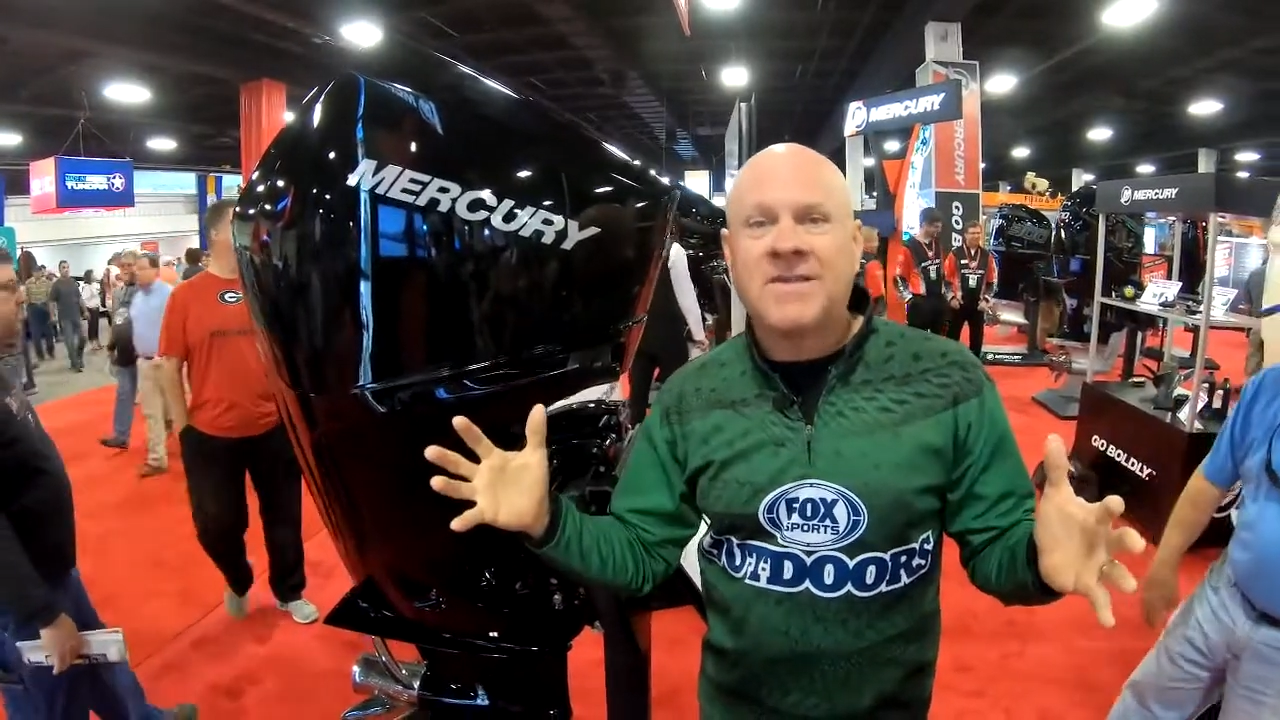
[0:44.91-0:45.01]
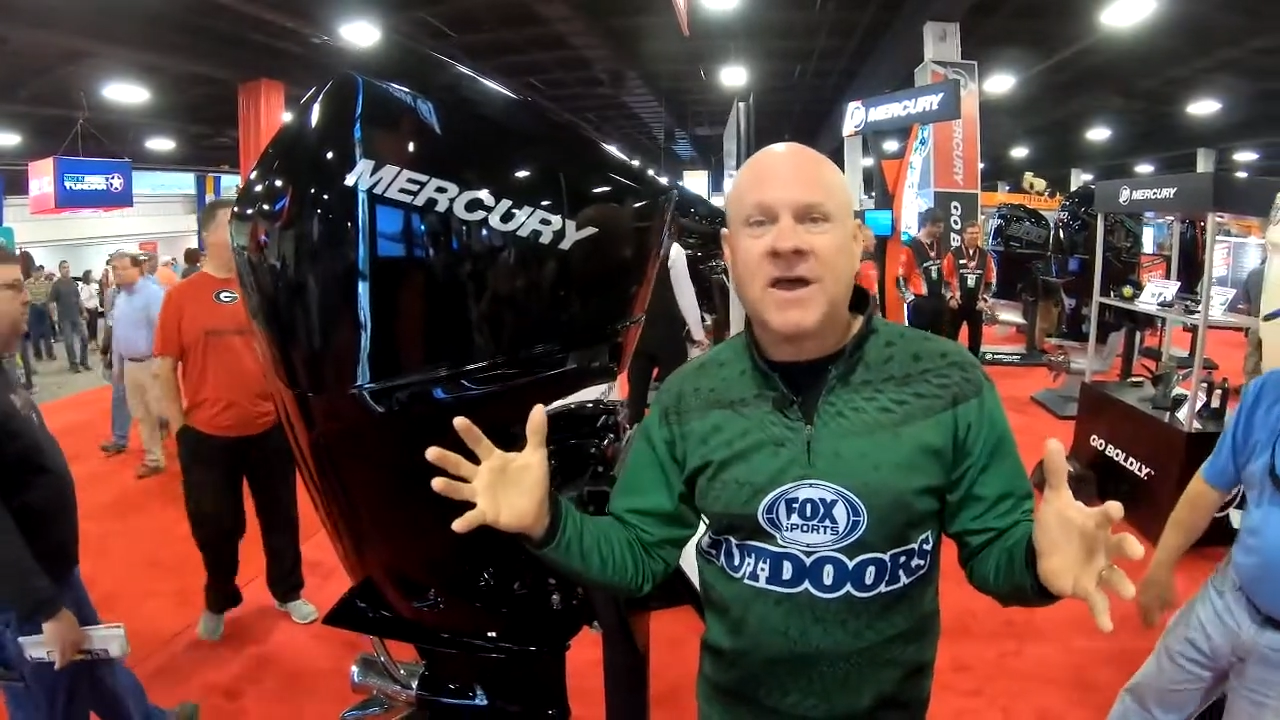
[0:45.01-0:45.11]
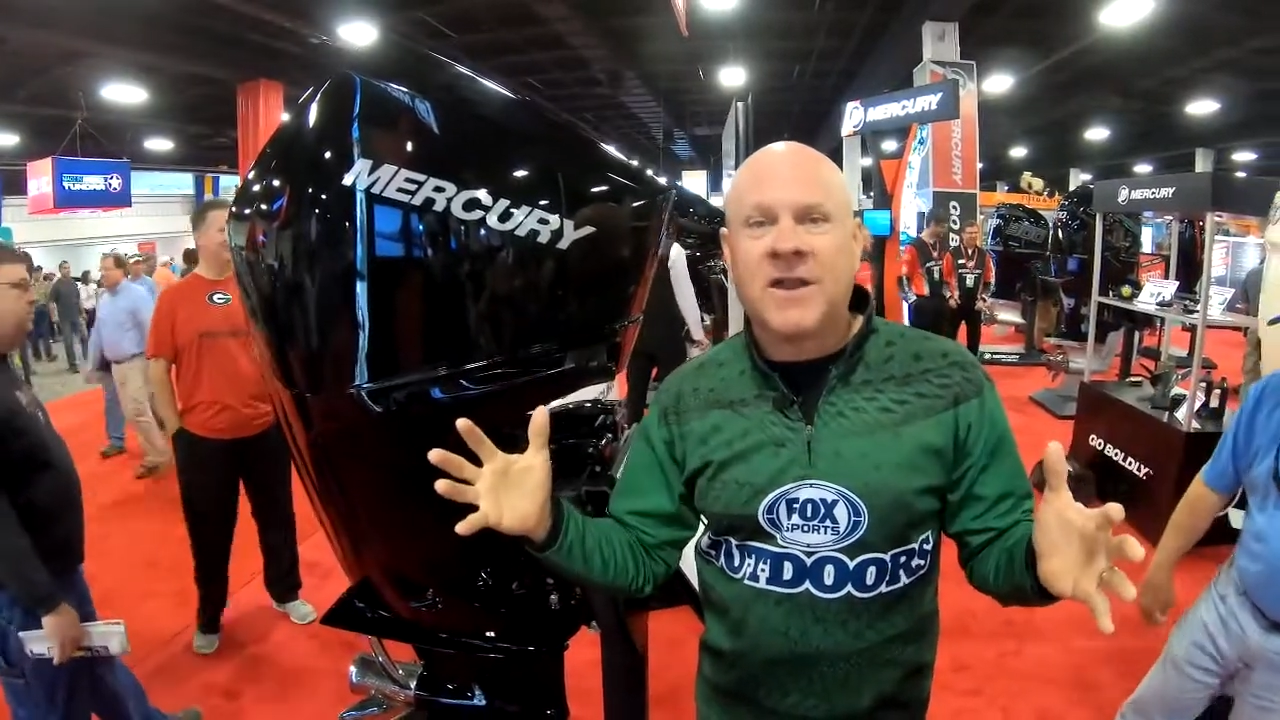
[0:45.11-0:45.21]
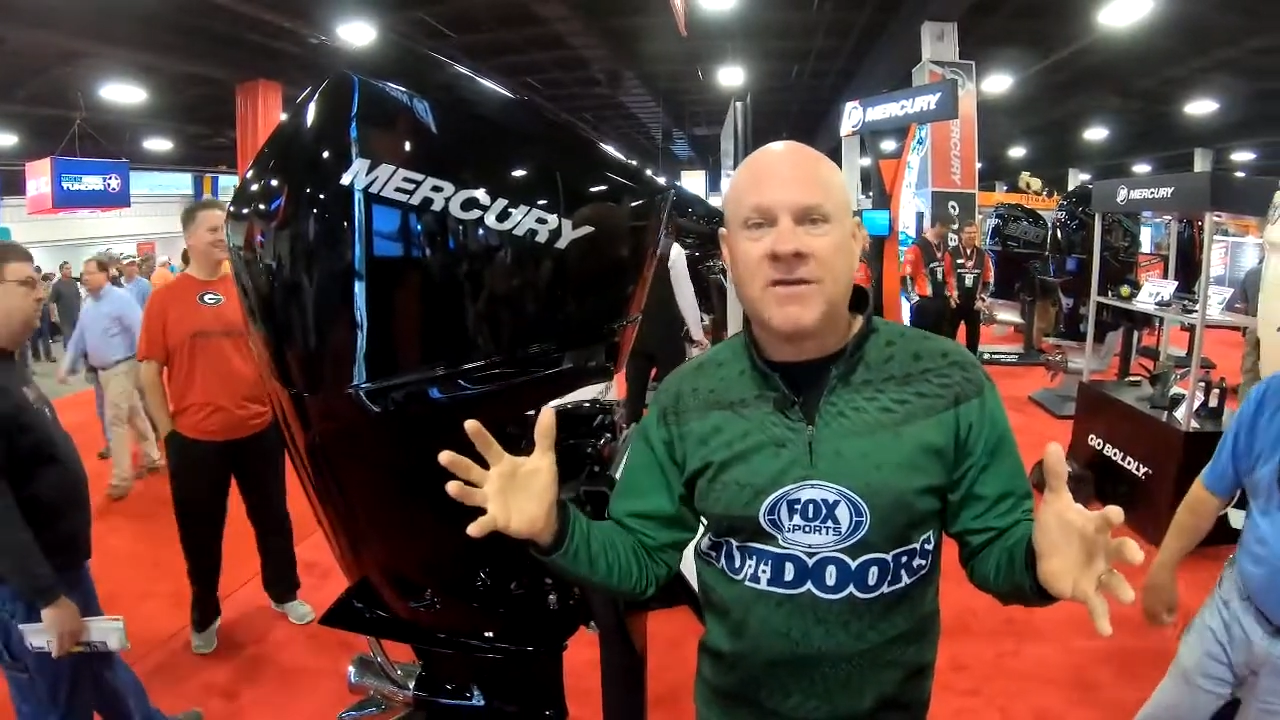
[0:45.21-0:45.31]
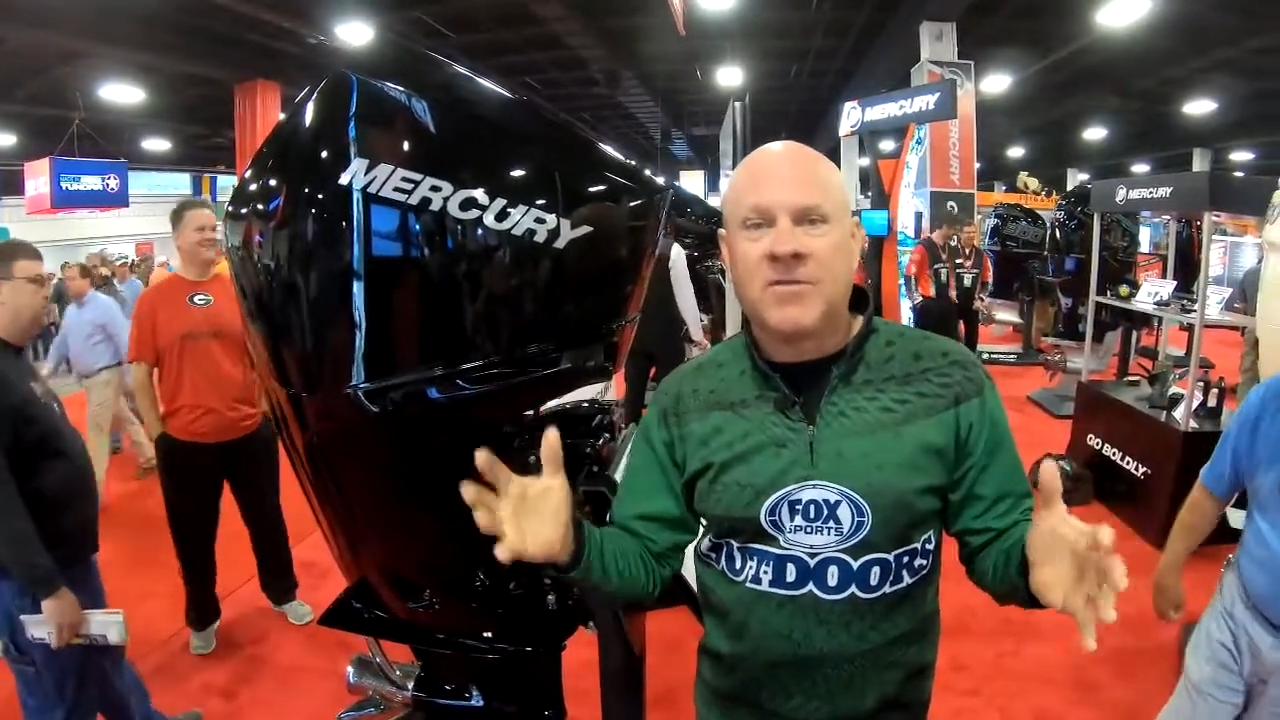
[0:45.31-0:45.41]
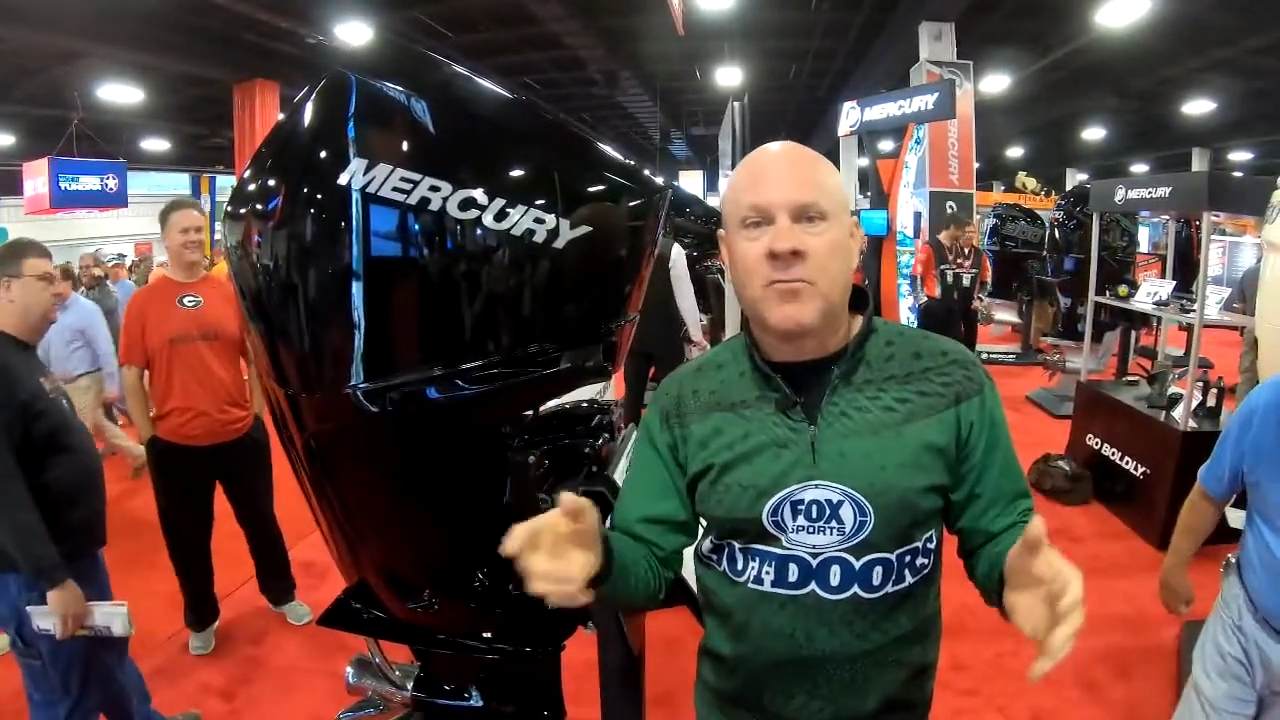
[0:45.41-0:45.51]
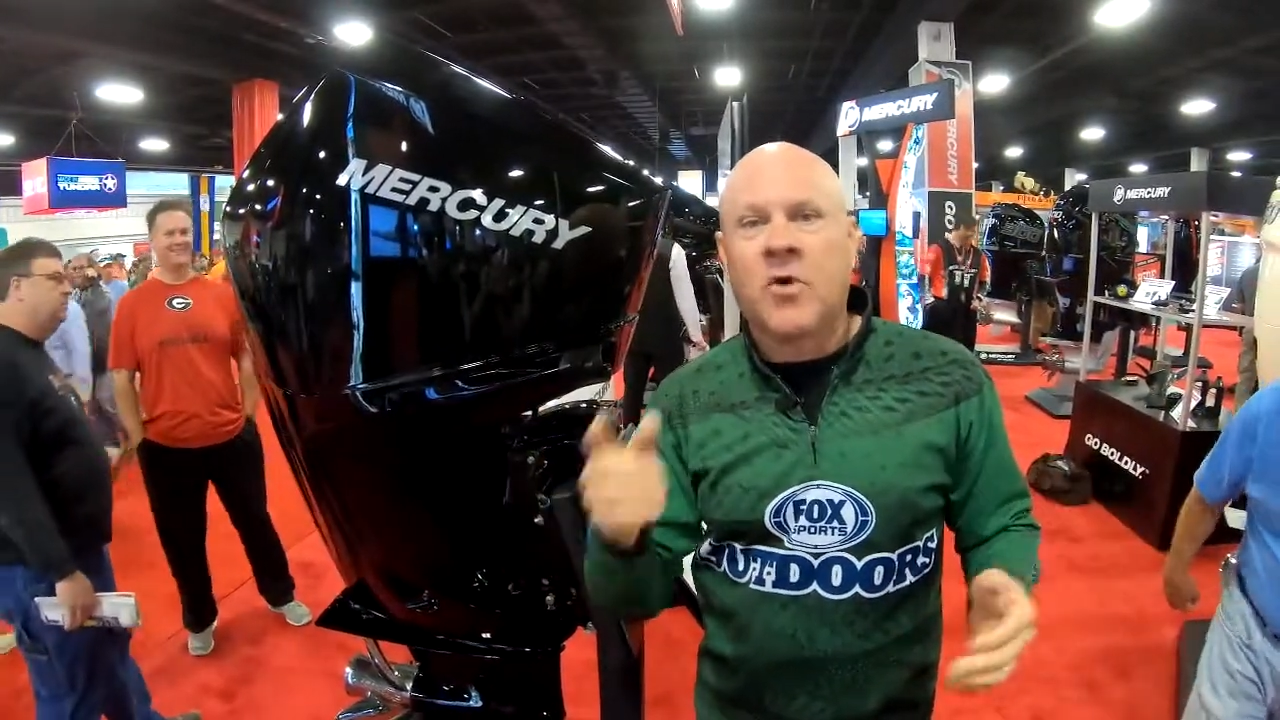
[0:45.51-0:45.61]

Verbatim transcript: out of them,